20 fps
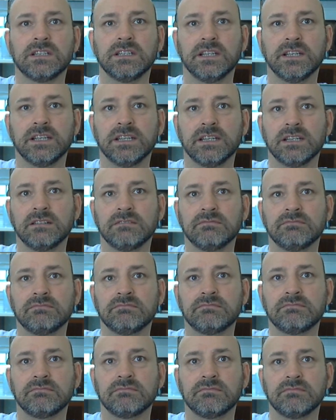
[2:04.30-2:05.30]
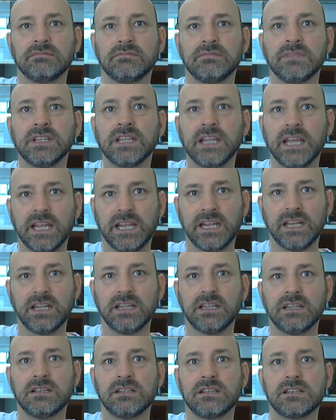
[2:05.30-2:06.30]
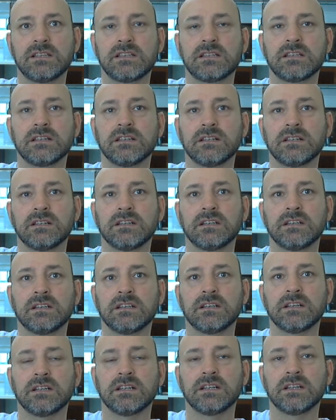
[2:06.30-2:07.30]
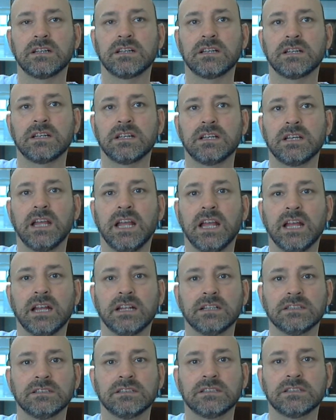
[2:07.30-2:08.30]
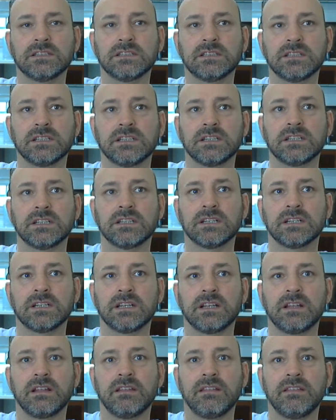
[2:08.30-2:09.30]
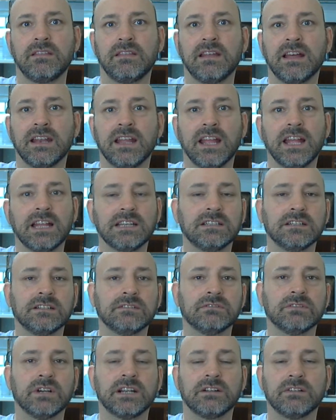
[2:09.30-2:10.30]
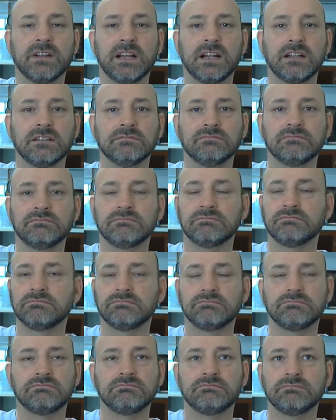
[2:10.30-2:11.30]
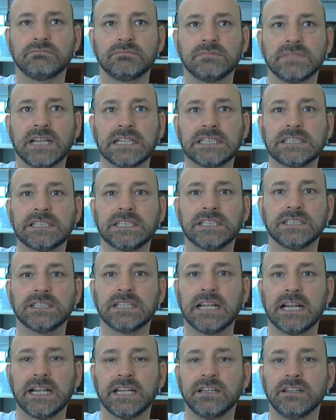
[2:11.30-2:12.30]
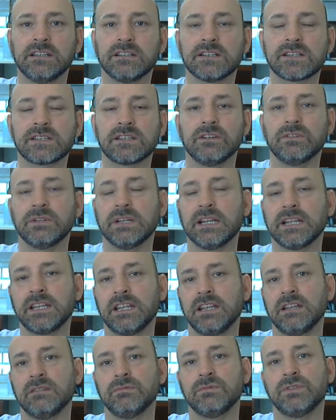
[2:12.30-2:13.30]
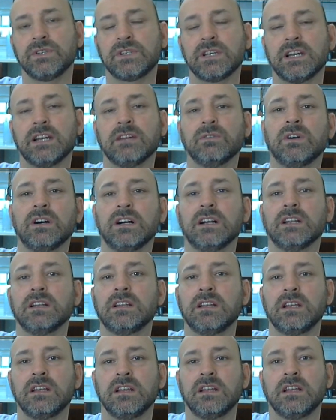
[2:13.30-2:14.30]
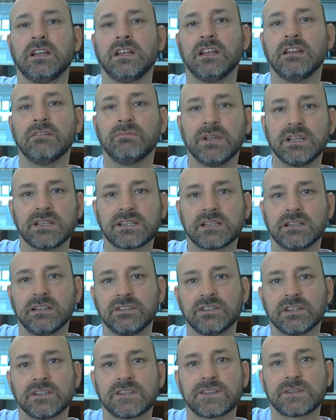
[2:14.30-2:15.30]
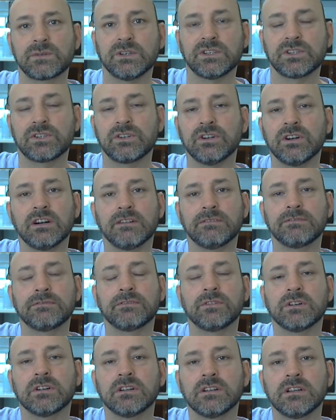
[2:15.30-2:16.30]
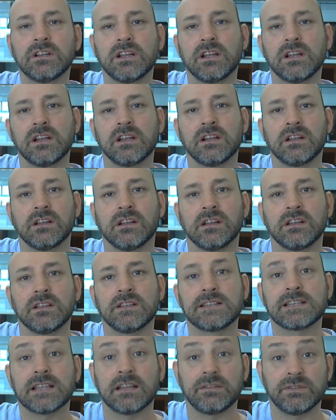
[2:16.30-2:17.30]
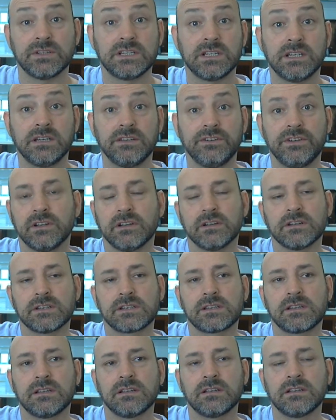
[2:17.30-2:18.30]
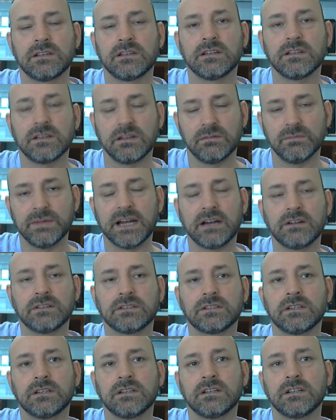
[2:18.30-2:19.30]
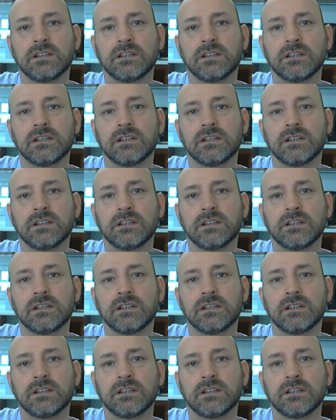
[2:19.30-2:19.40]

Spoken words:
in the 80s, and that ended right around 1990 or so when I came to Taiwan, and basically just switched off for 17 years about,